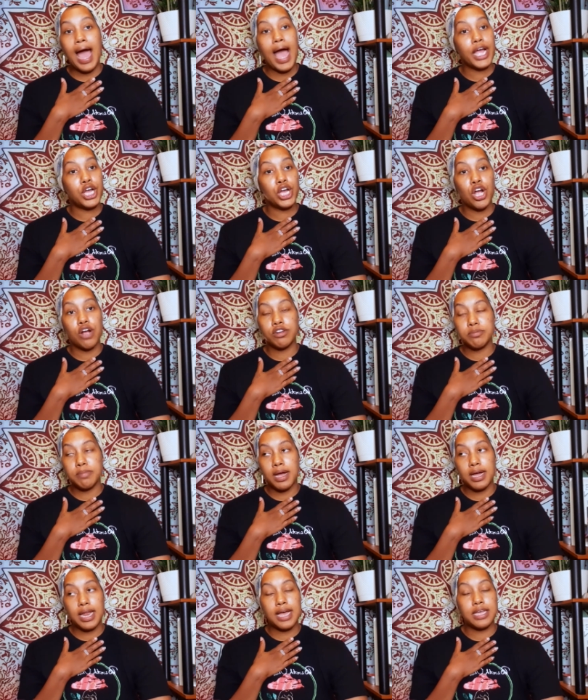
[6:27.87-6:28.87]
I encourage
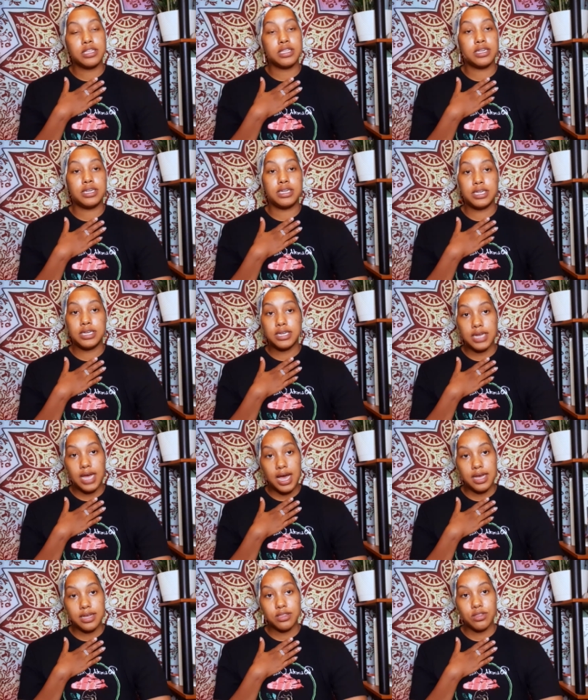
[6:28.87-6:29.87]
my clients to
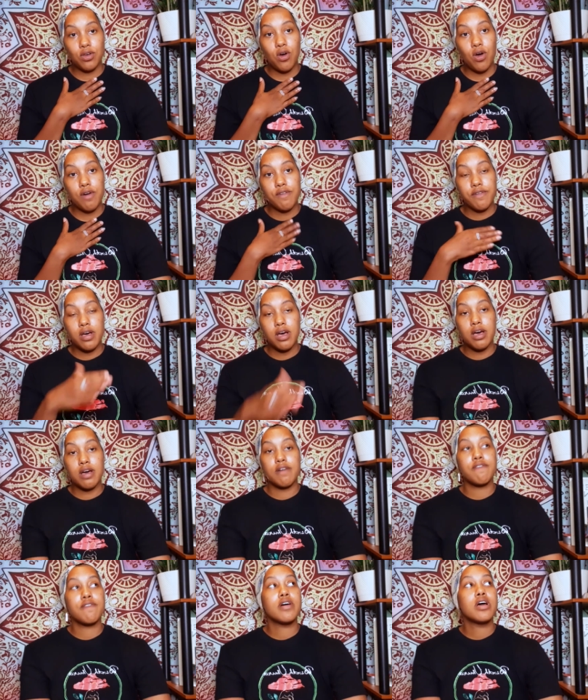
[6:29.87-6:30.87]
detox off
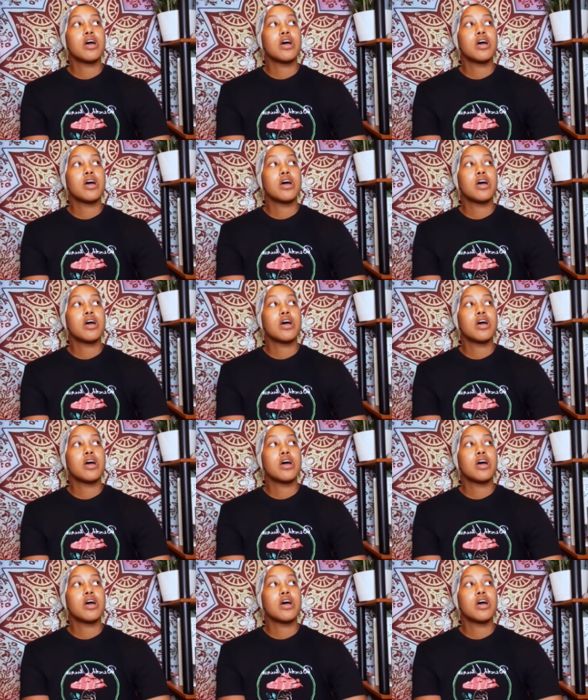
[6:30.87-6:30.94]
of